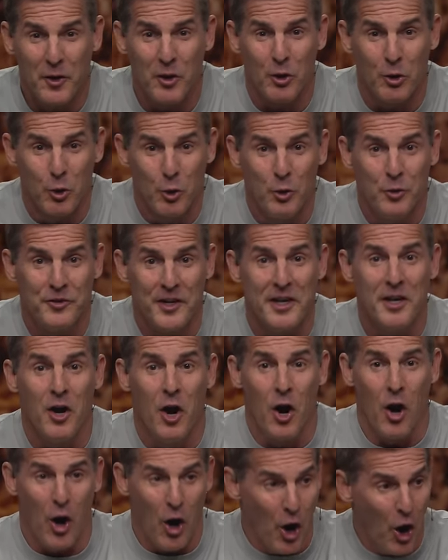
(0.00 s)
that are losing
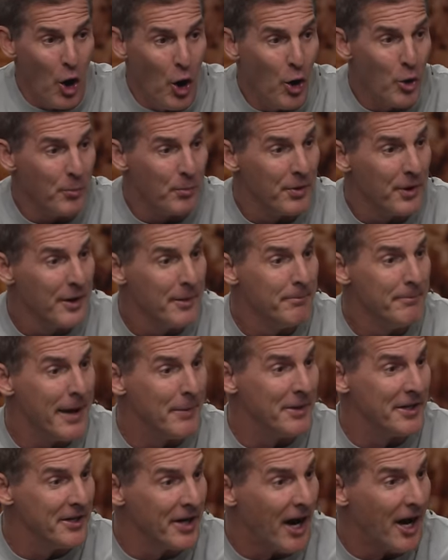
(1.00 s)
hope,
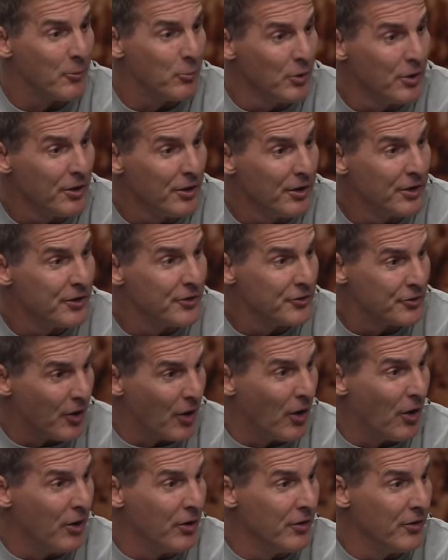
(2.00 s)
Maybe God will
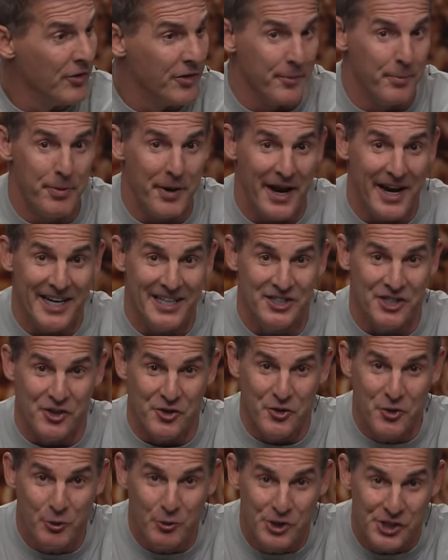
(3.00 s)
turn the page, a
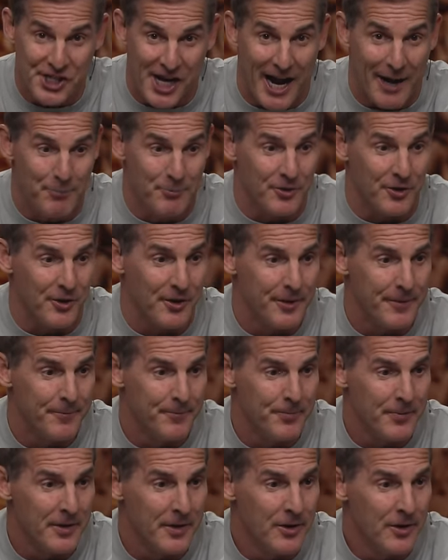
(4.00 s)
new chapter.
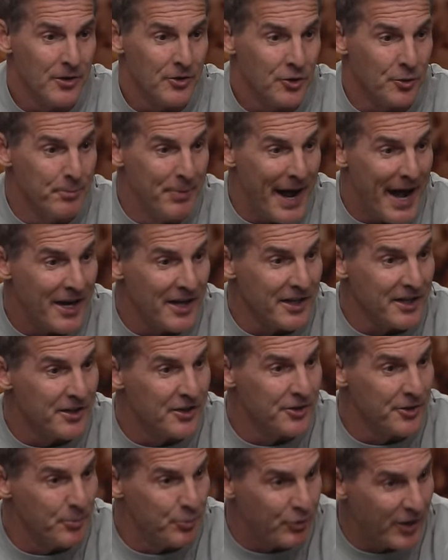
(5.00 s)
You're battling
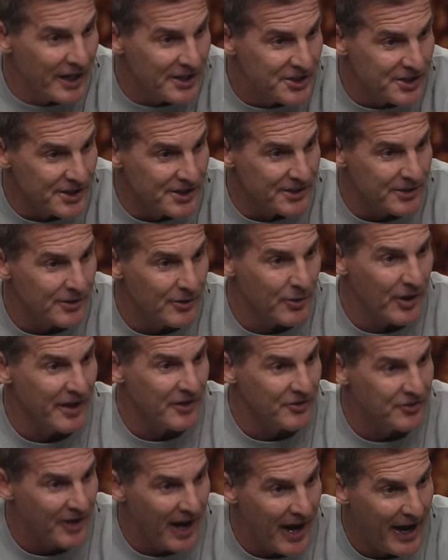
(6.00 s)
depression or
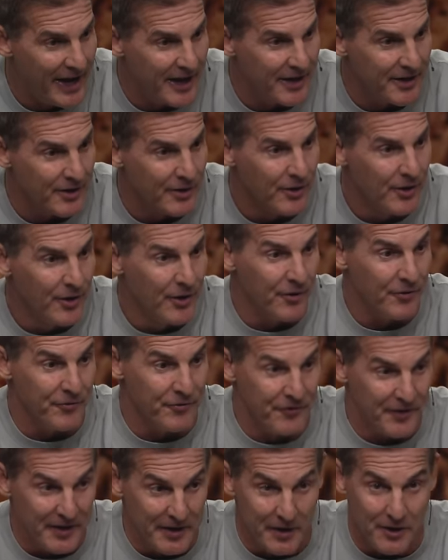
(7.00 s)
anxiety,
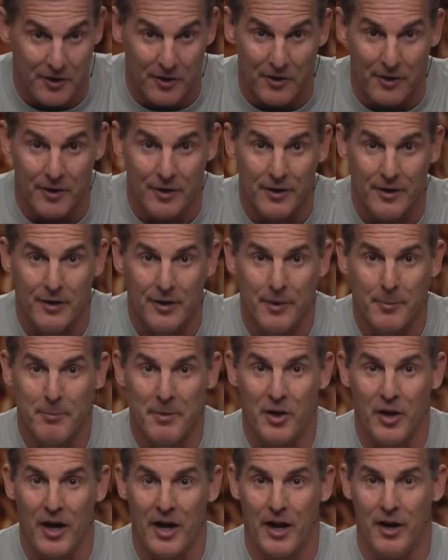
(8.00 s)
fear,
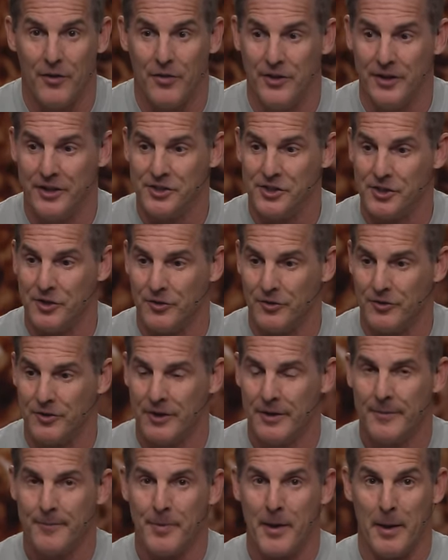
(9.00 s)
mental health issues.
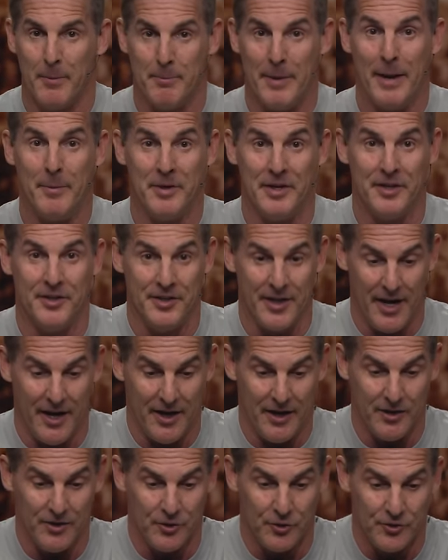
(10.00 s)
Maybe
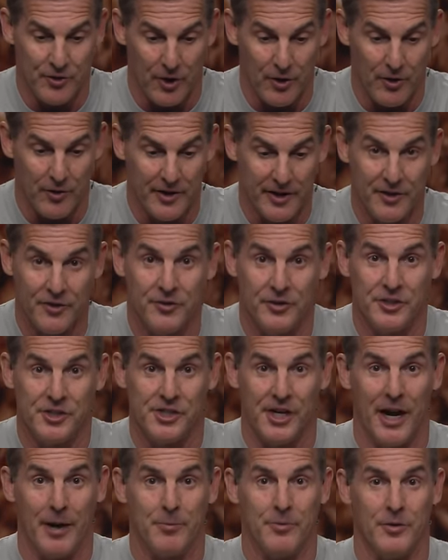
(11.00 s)
today you turn into
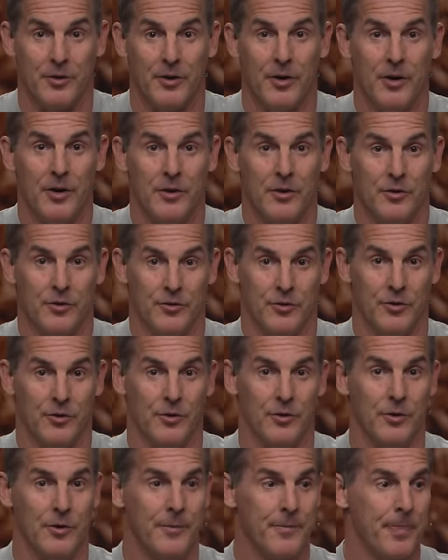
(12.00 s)
chapter
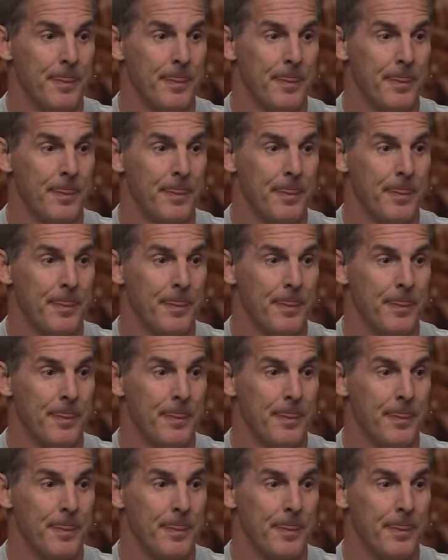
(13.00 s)
two.